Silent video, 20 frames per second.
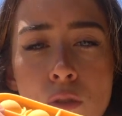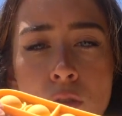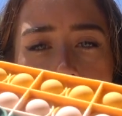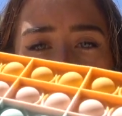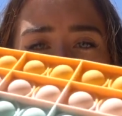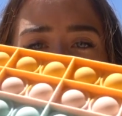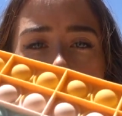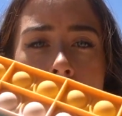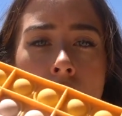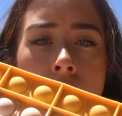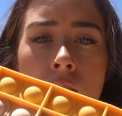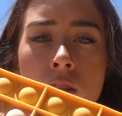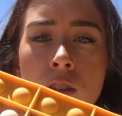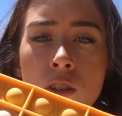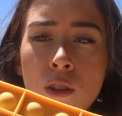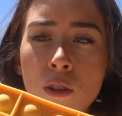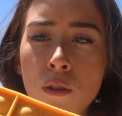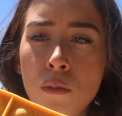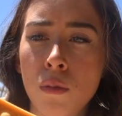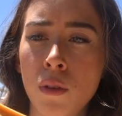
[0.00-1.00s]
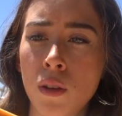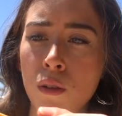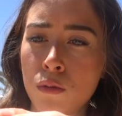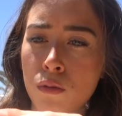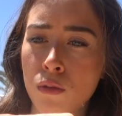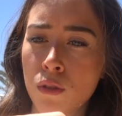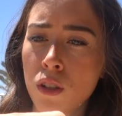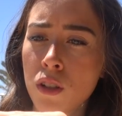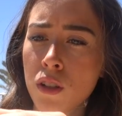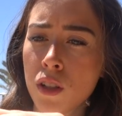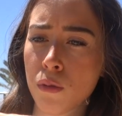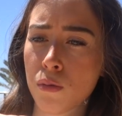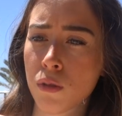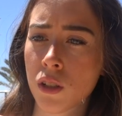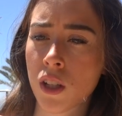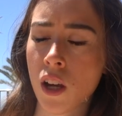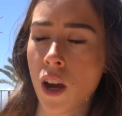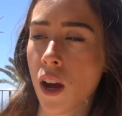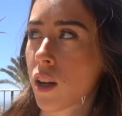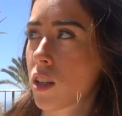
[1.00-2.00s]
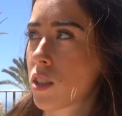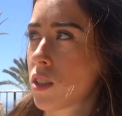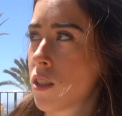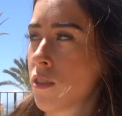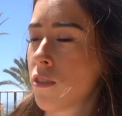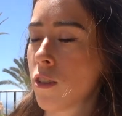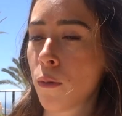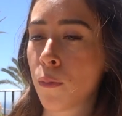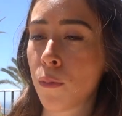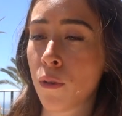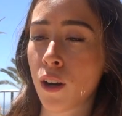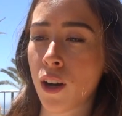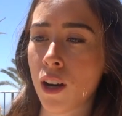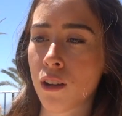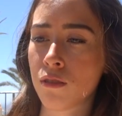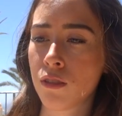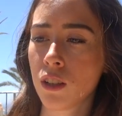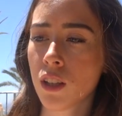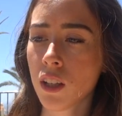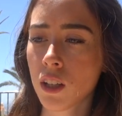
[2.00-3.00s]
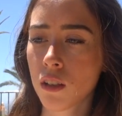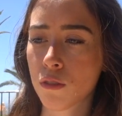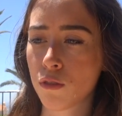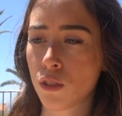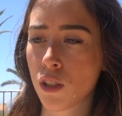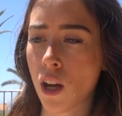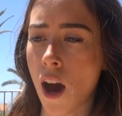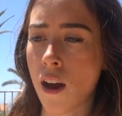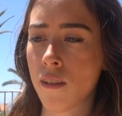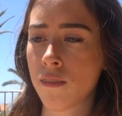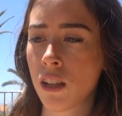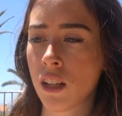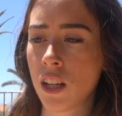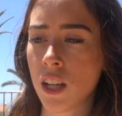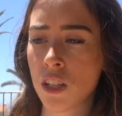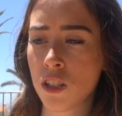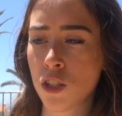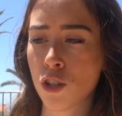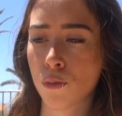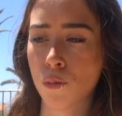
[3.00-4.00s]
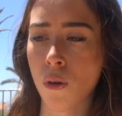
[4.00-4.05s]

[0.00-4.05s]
this would obviously be really protective. But I feel like if you have it in your